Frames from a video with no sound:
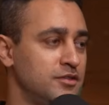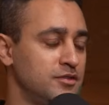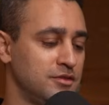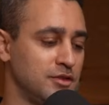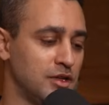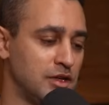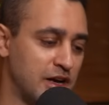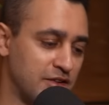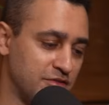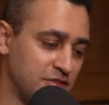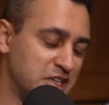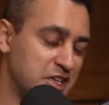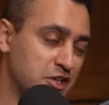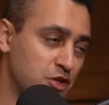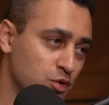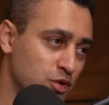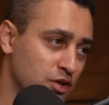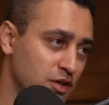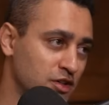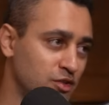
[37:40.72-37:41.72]
We'll have
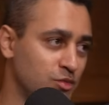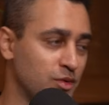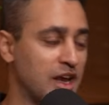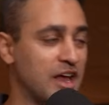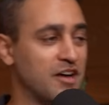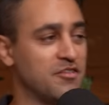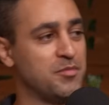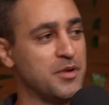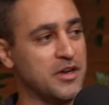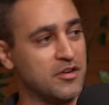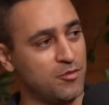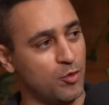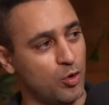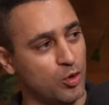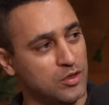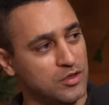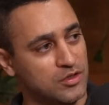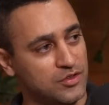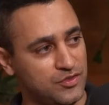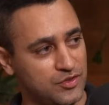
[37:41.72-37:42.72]
detours, we'll have
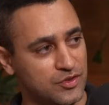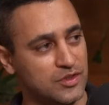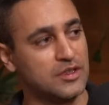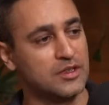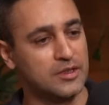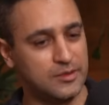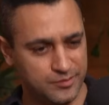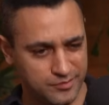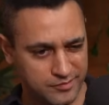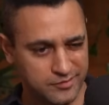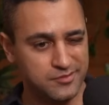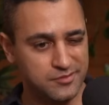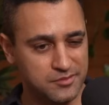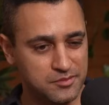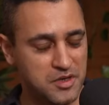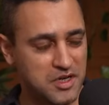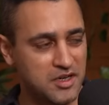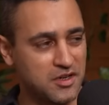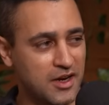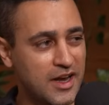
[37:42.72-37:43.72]
pitfalls,
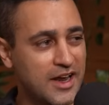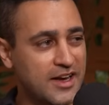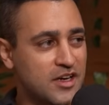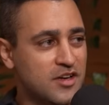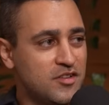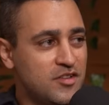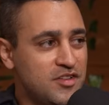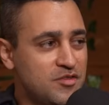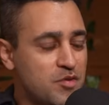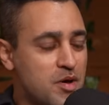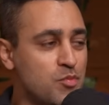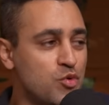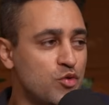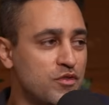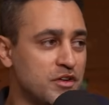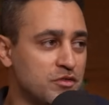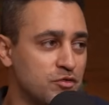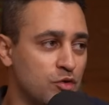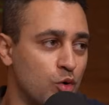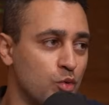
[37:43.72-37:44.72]
but collectively we're
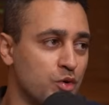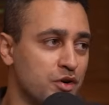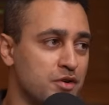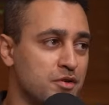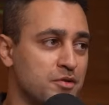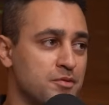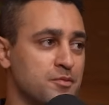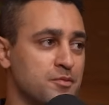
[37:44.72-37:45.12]
moving forward.